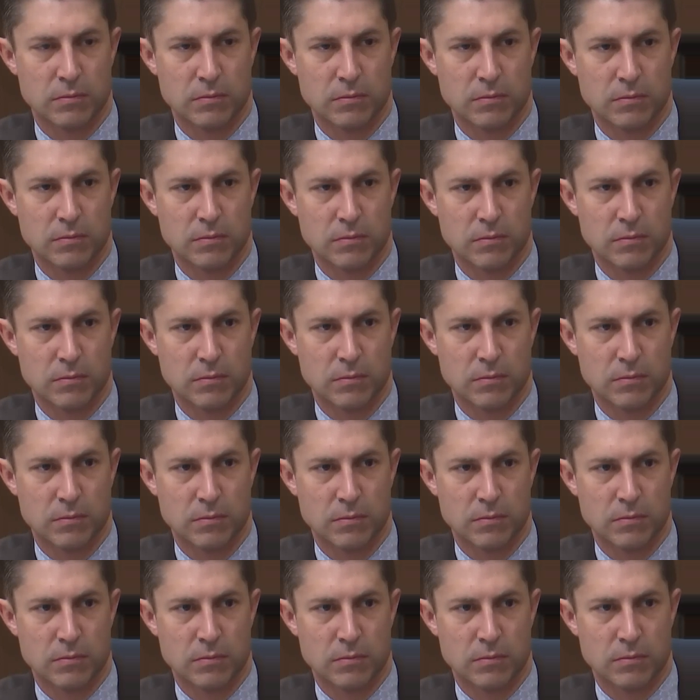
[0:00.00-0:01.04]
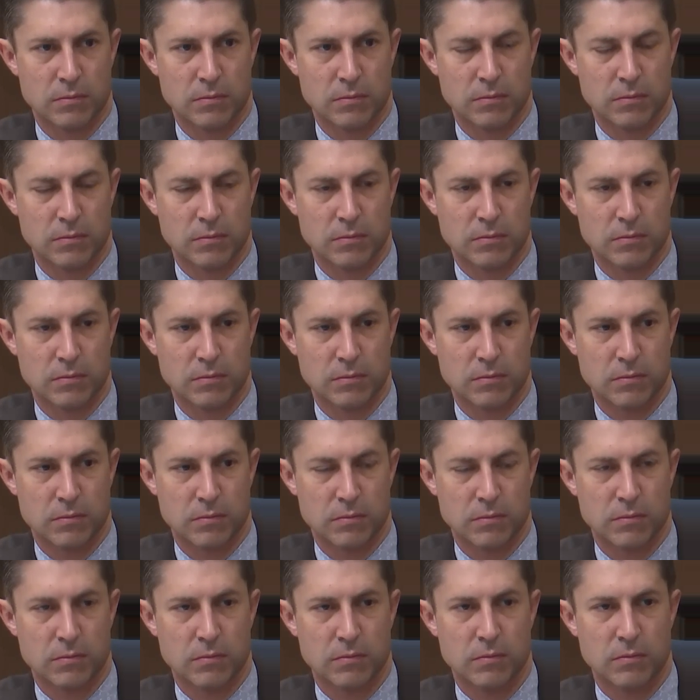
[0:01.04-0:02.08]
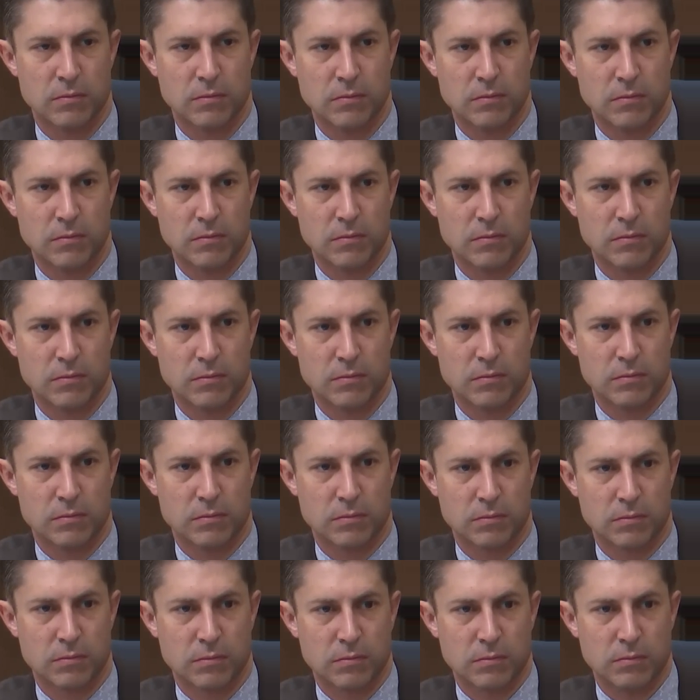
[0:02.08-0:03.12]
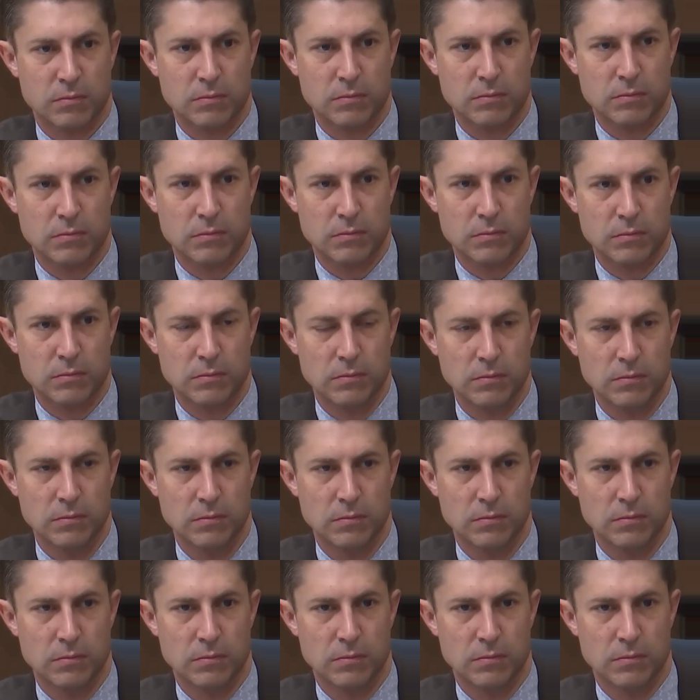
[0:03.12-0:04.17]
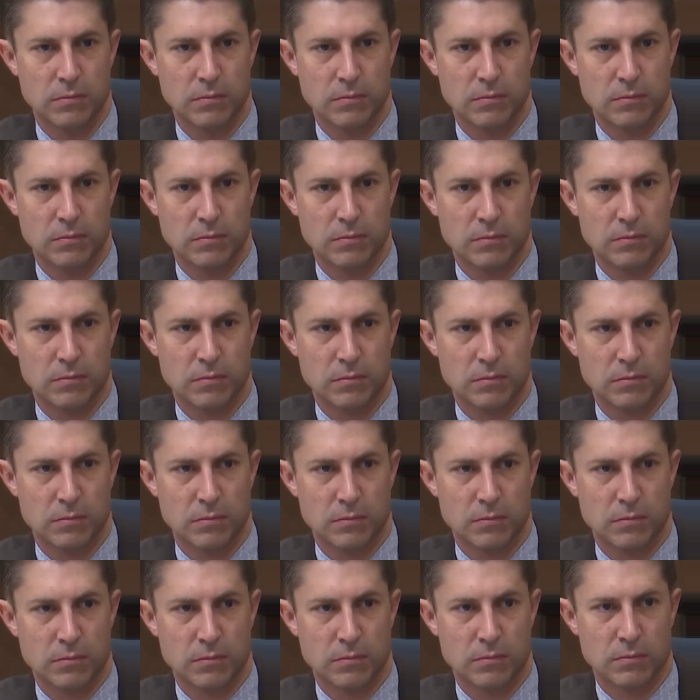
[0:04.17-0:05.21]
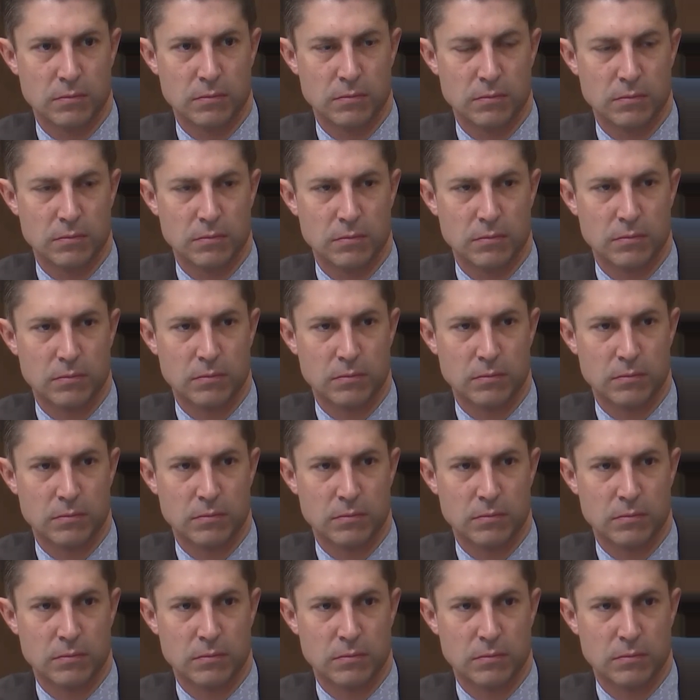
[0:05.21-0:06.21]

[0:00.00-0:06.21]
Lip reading: The person shown says nothing.